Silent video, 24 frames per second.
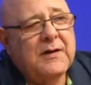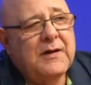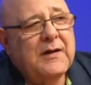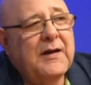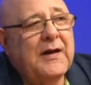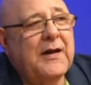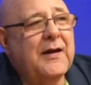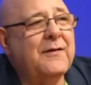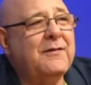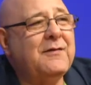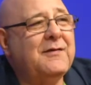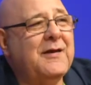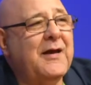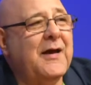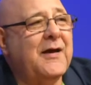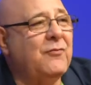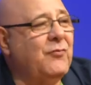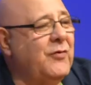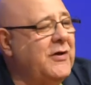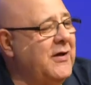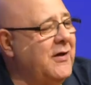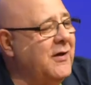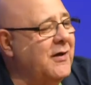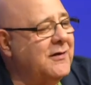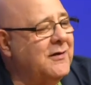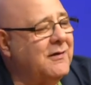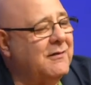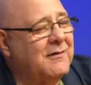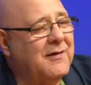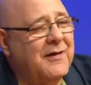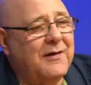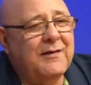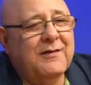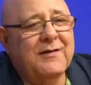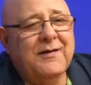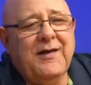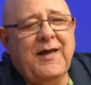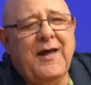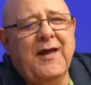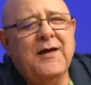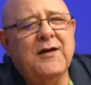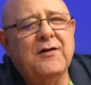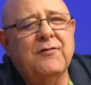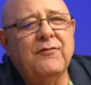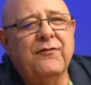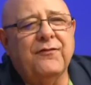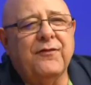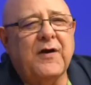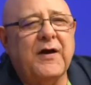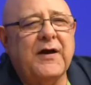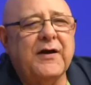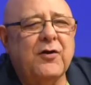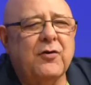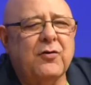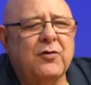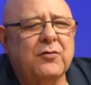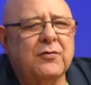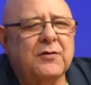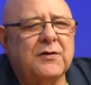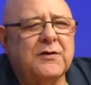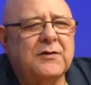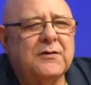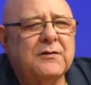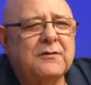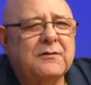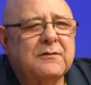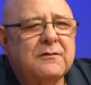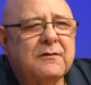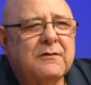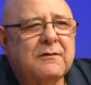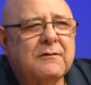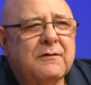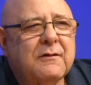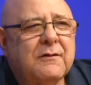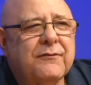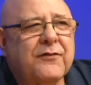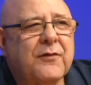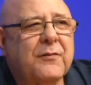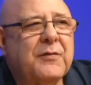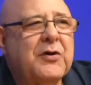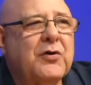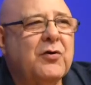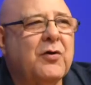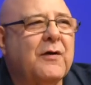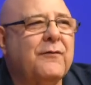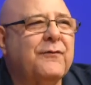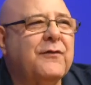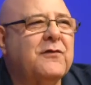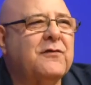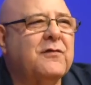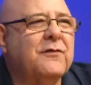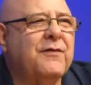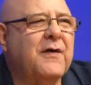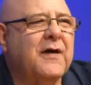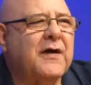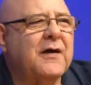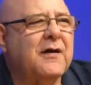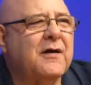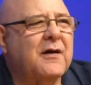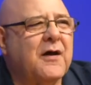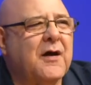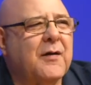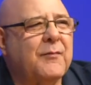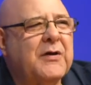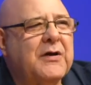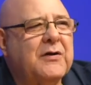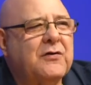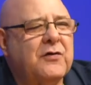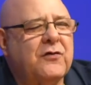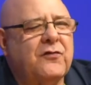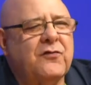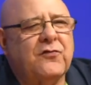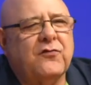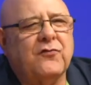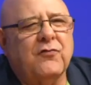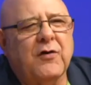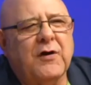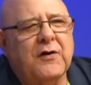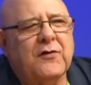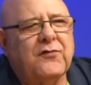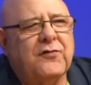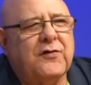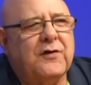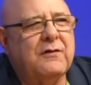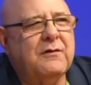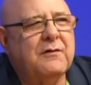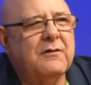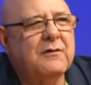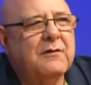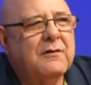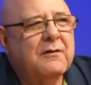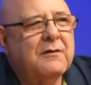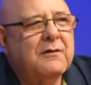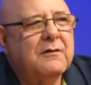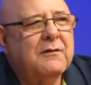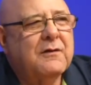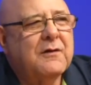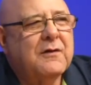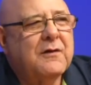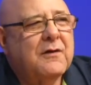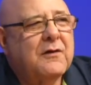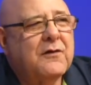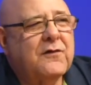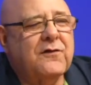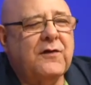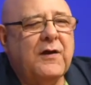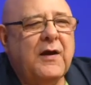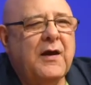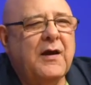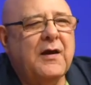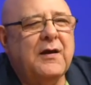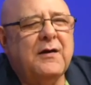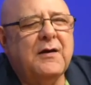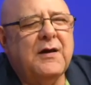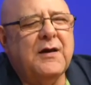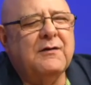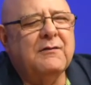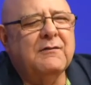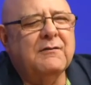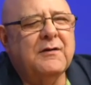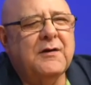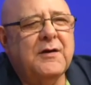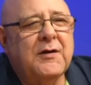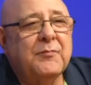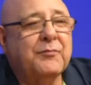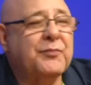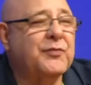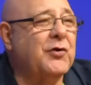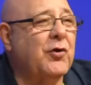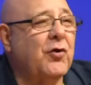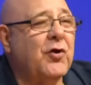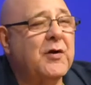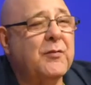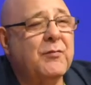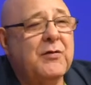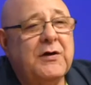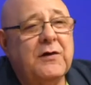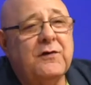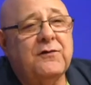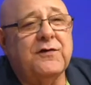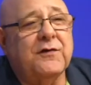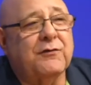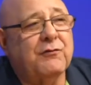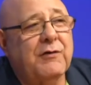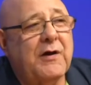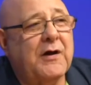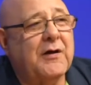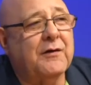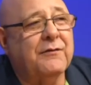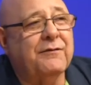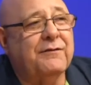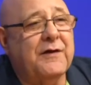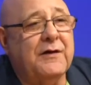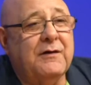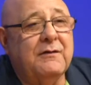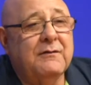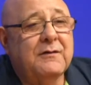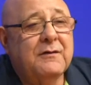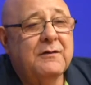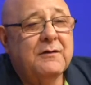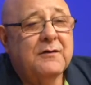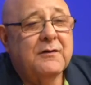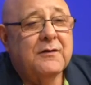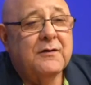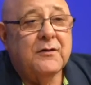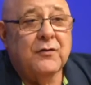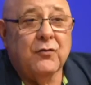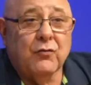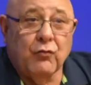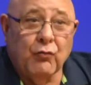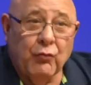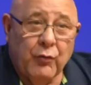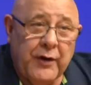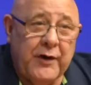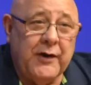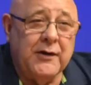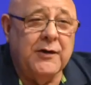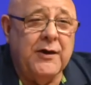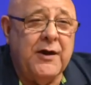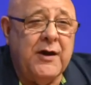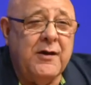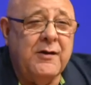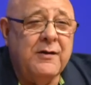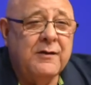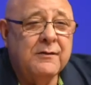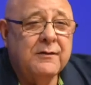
And then we got Ken Fiola from the Office of Economic Destruction saying that employment is irrelevant. Really?